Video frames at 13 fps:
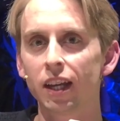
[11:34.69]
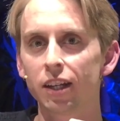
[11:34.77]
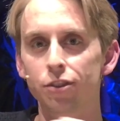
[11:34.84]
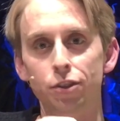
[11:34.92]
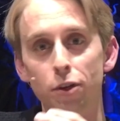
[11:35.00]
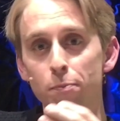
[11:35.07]

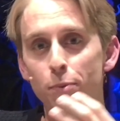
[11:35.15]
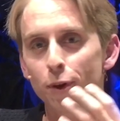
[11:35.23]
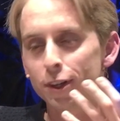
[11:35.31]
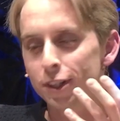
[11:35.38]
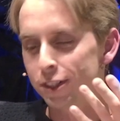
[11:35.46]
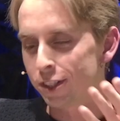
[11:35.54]
At a certain
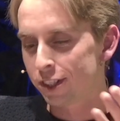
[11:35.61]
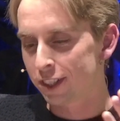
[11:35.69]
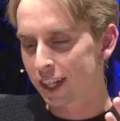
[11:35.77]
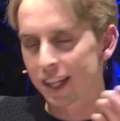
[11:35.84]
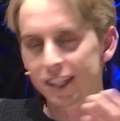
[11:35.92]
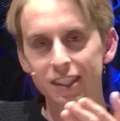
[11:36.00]
point, you
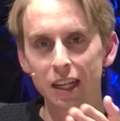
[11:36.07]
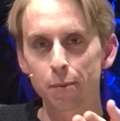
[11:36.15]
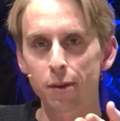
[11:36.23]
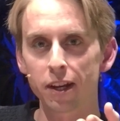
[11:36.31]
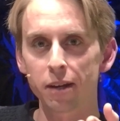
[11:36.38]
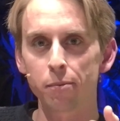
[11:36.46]
just can't
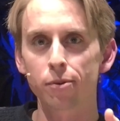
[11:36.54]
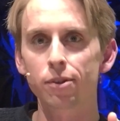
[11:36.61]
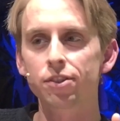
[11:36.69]
sleep anymore,